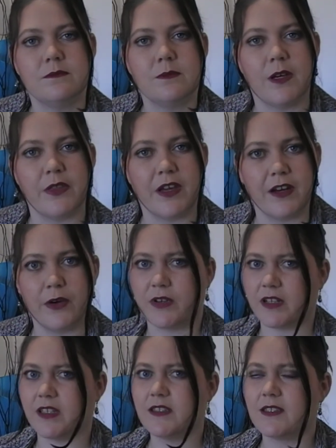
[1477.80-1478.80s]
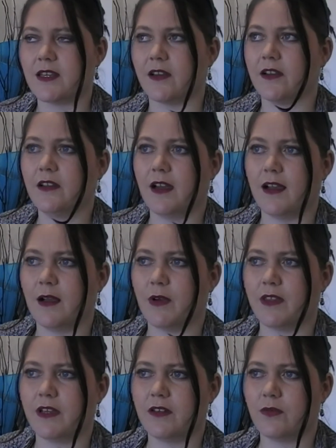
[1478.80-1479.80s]
I think I know what it is though. I
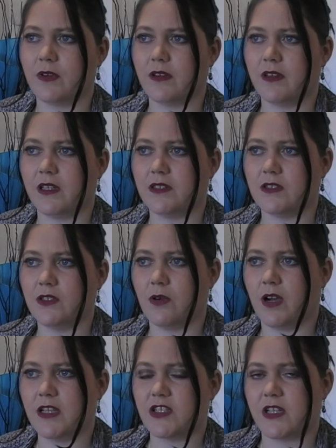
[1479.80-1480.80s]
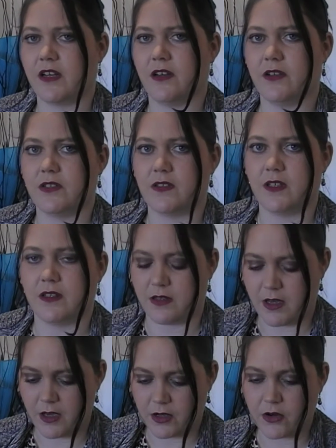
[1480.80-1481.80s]
think it's one of these new eyeshadows
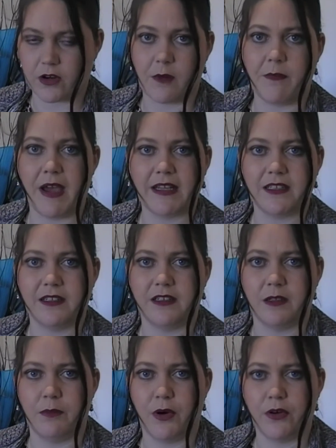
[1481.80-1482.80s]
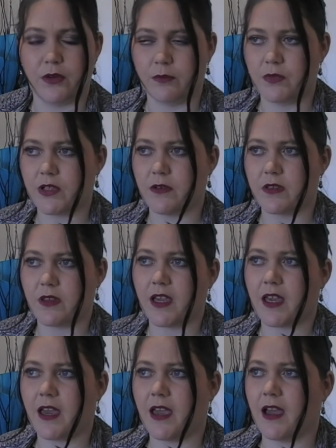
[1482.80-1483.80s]
that's got a magnet in the bottom. So it's
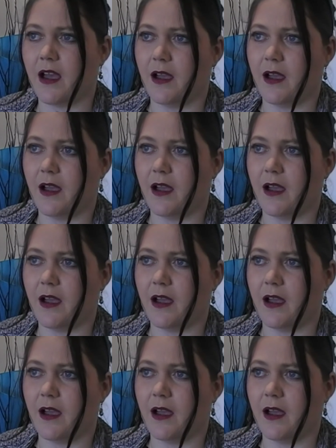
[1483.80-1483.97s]
like a,